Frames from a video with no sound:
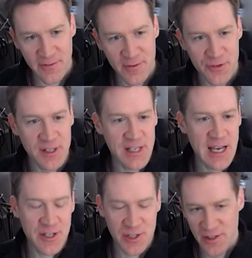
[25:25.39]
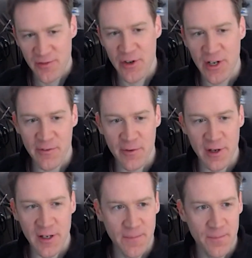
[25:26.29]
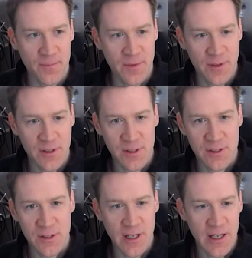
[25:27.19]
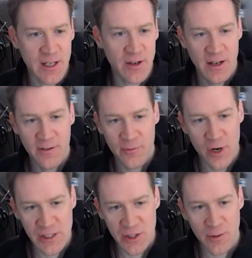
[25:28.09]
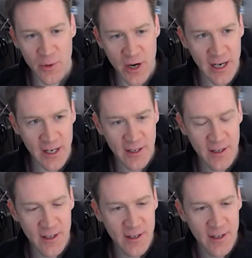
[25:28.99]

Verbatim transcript: and different transactions are very different. So like you kind of Ross Ulbricht,